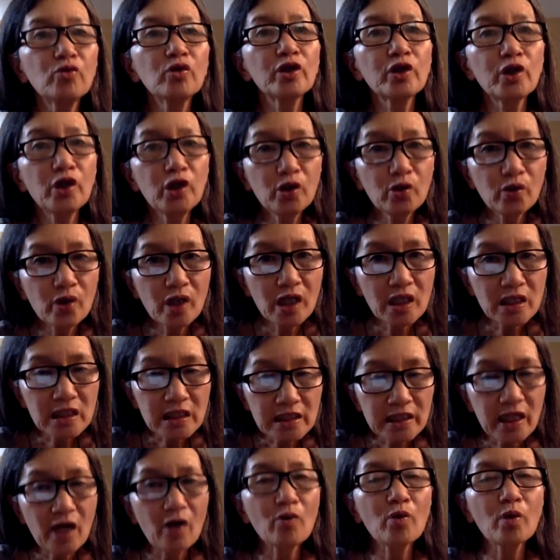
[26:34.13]
would heal
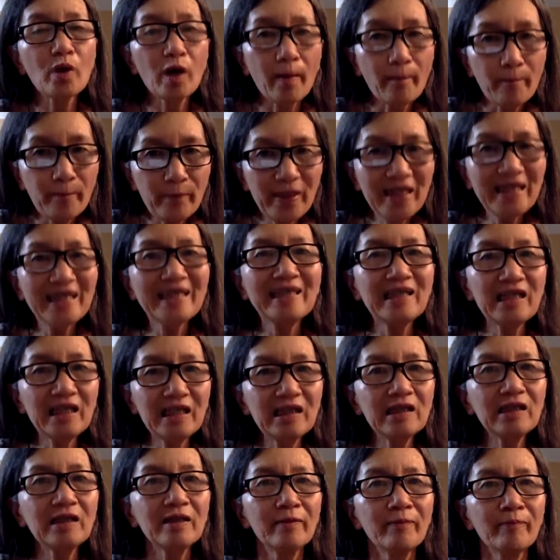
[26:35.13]
herself
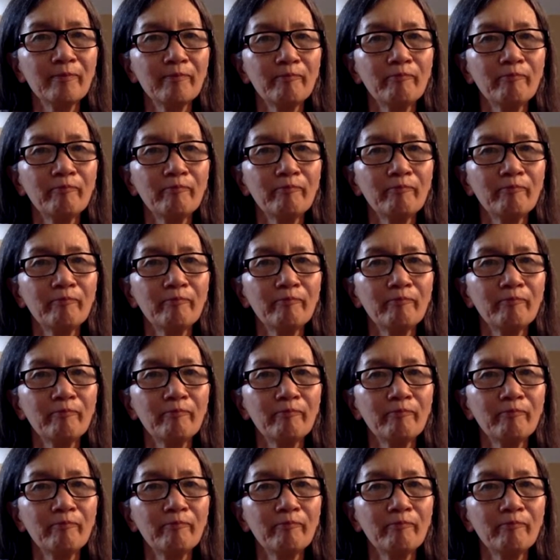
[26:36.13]
completely